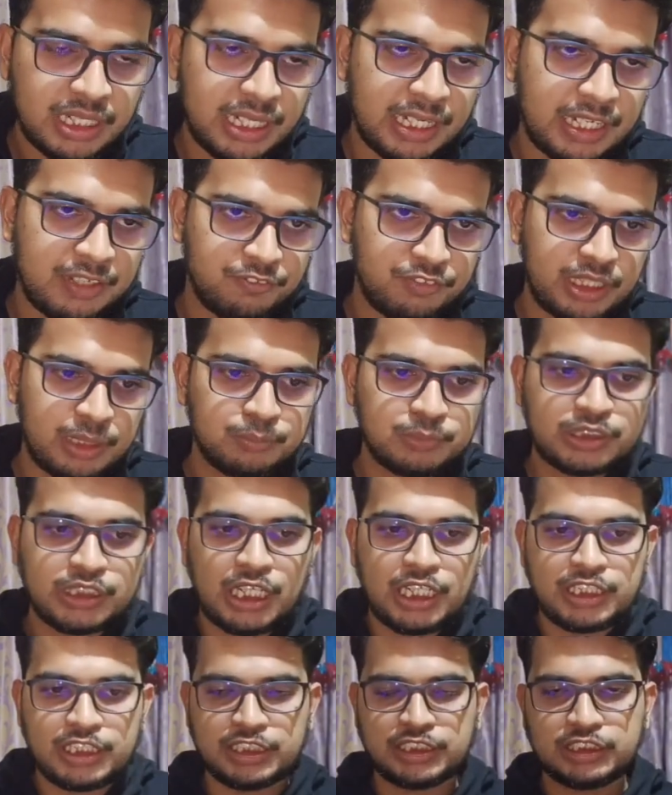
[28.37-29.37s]
and Wilhelm
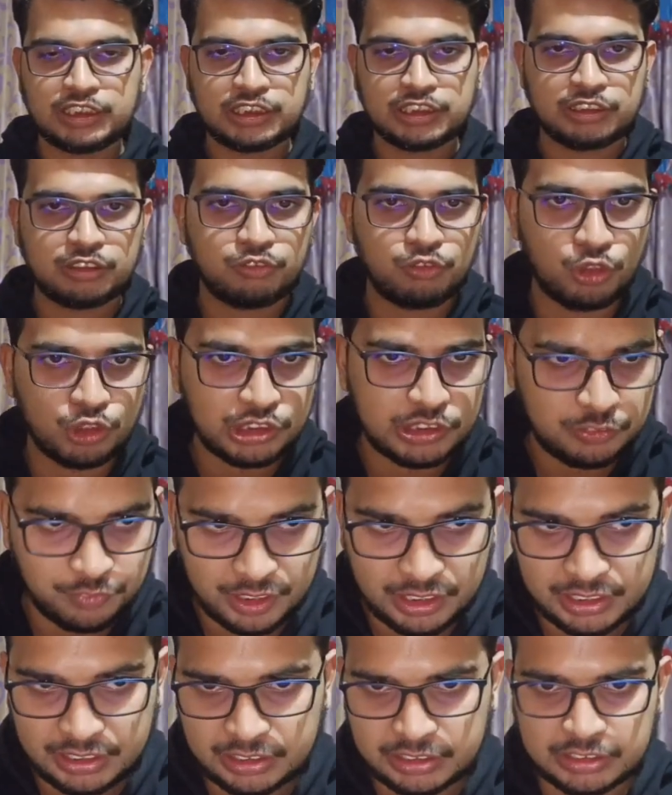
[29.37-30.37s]
Steinitz was
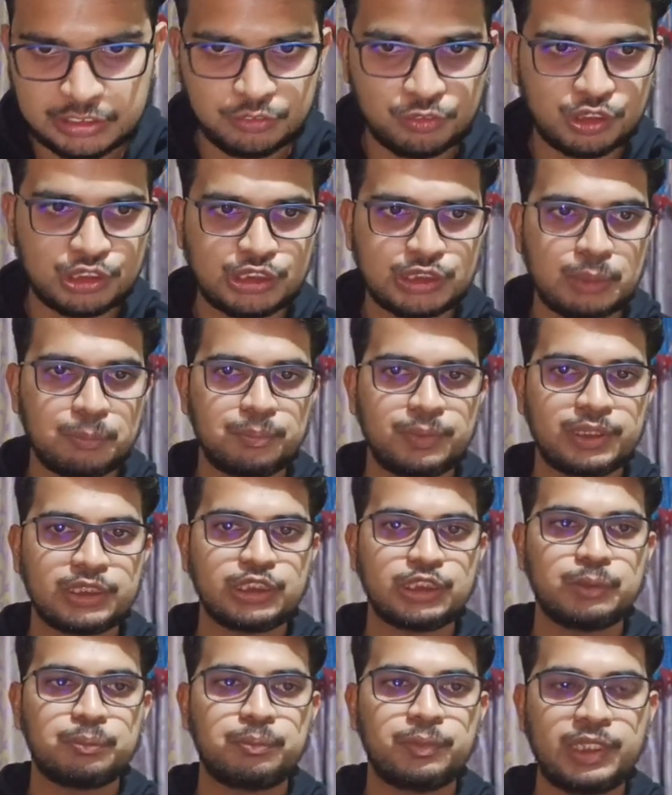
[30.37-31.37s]
defending his world
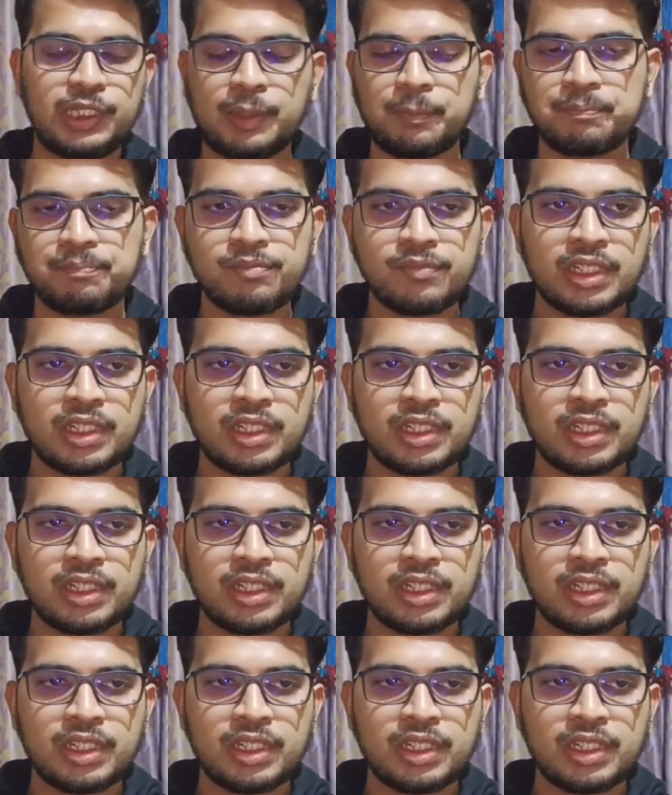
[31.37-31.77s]
championship here.